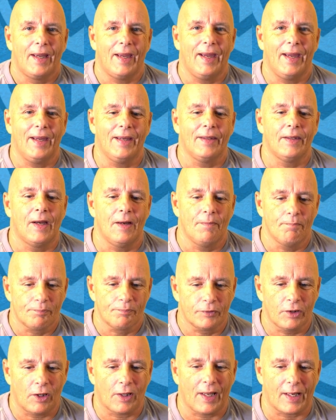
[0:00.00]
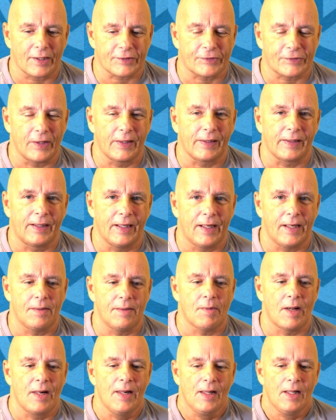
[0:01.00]
And the last 10
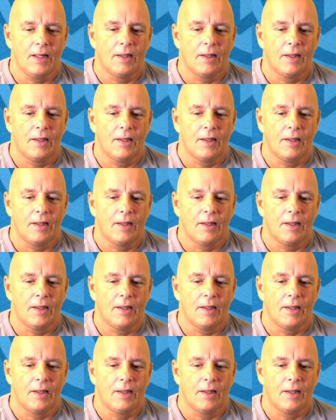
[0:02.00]
games,